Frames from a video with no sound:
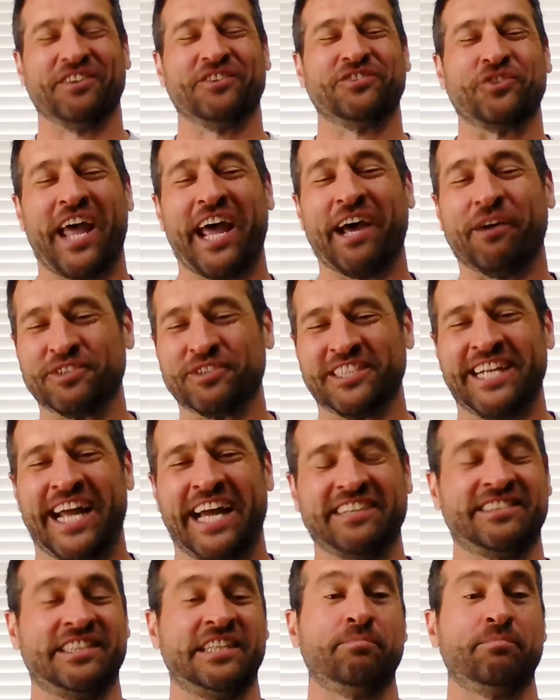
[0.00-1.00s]
So that was the
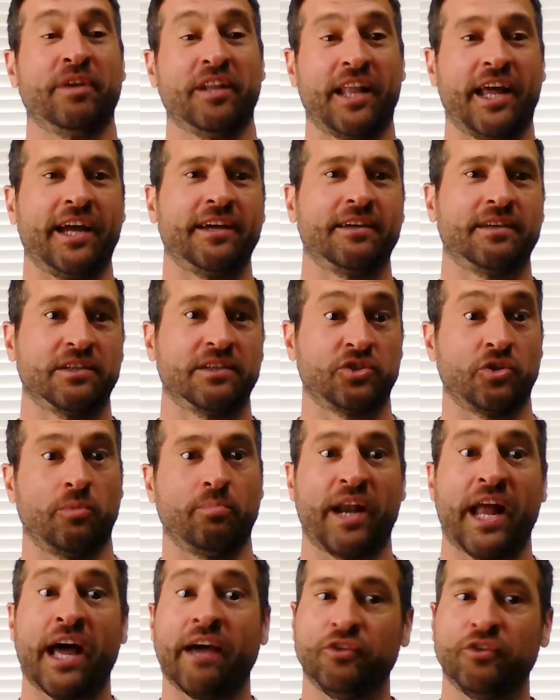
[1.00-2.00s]
nice thing, but
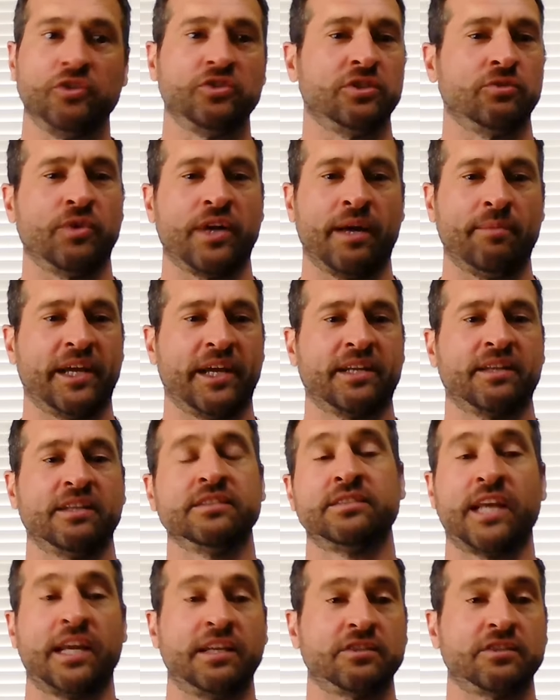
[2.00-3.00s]
I've used it when I'm like,
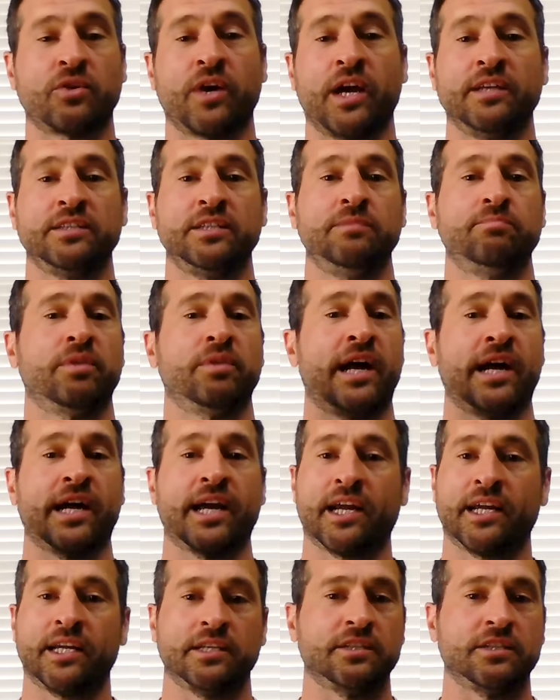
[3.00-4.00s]
this day is crazy, but I
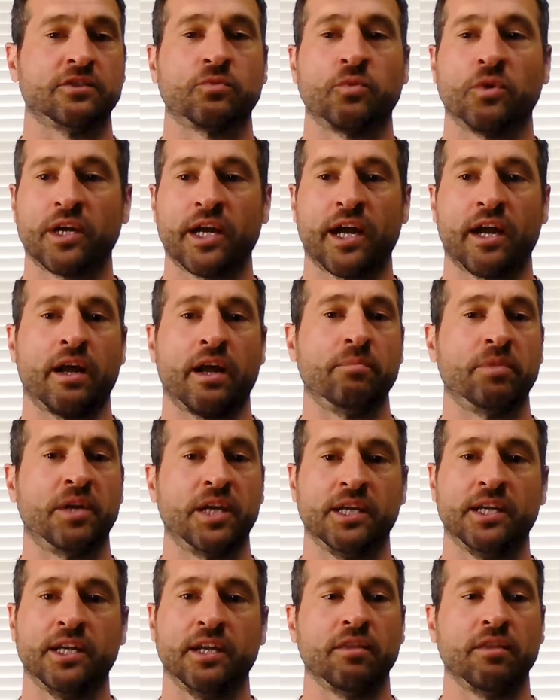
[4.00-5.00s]
got to get this workout. I'm
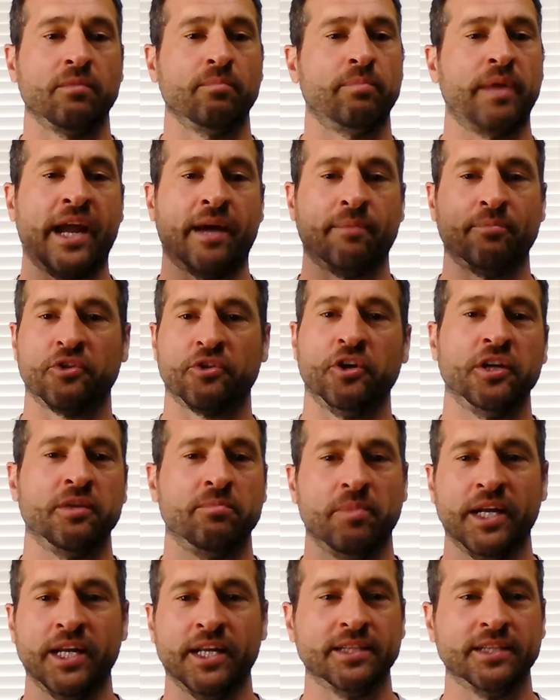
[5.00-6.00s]
getting it, bam, 30
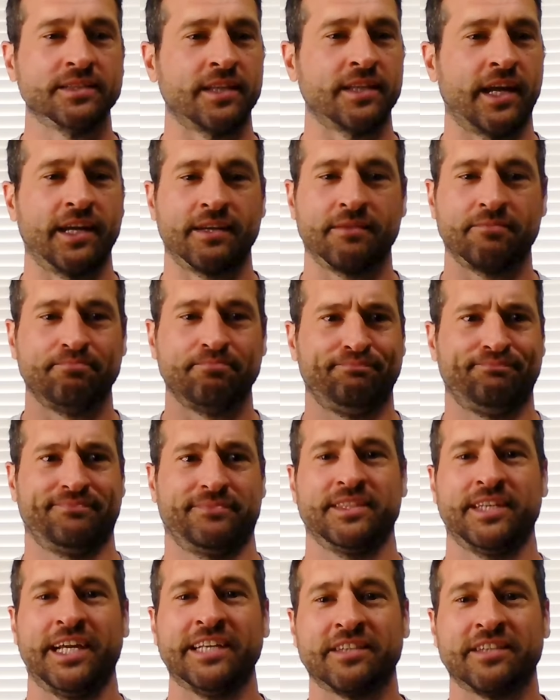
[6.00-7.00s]
minutes. Like
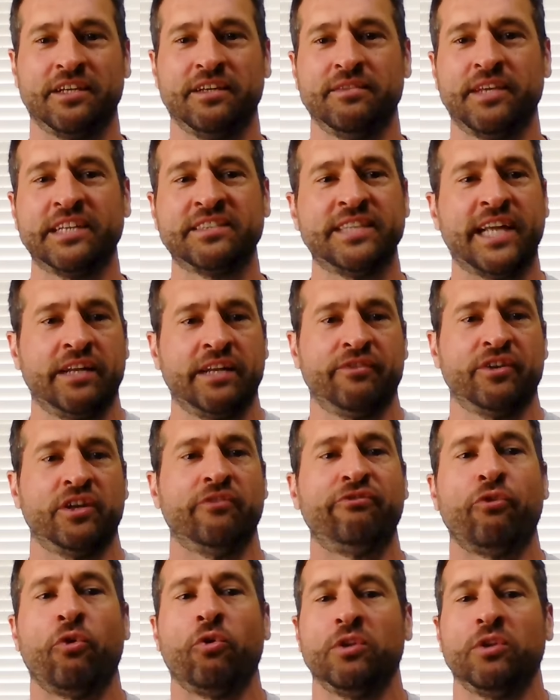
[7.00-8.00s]
that's not even a
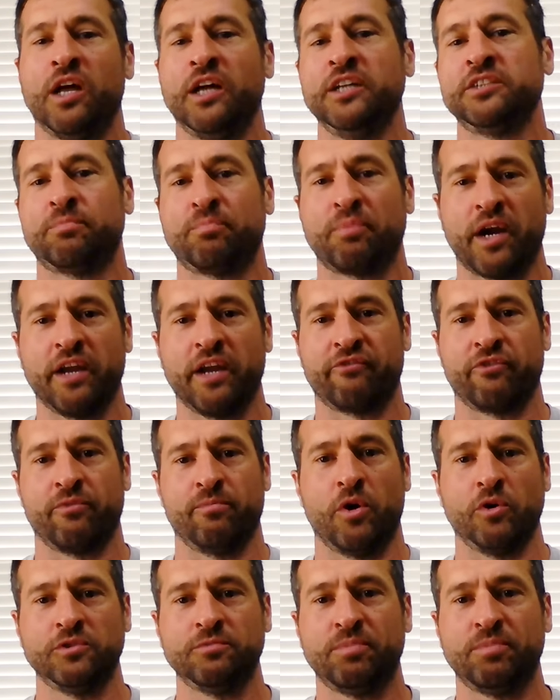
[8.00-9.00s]
full lunch break for
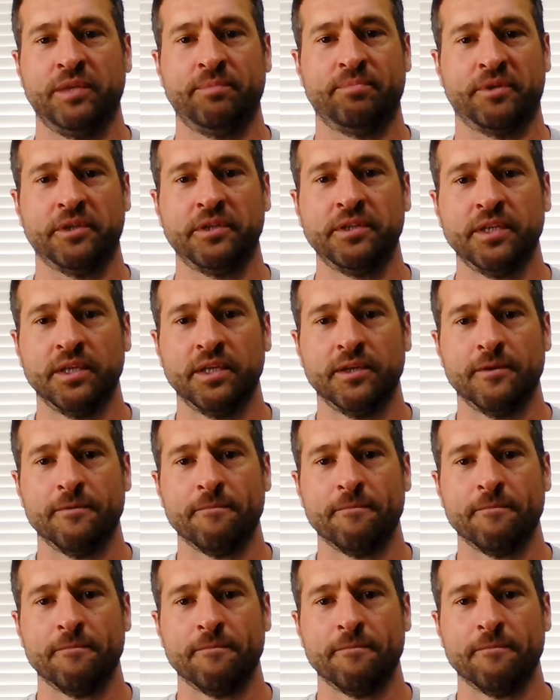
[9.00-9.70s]
most people.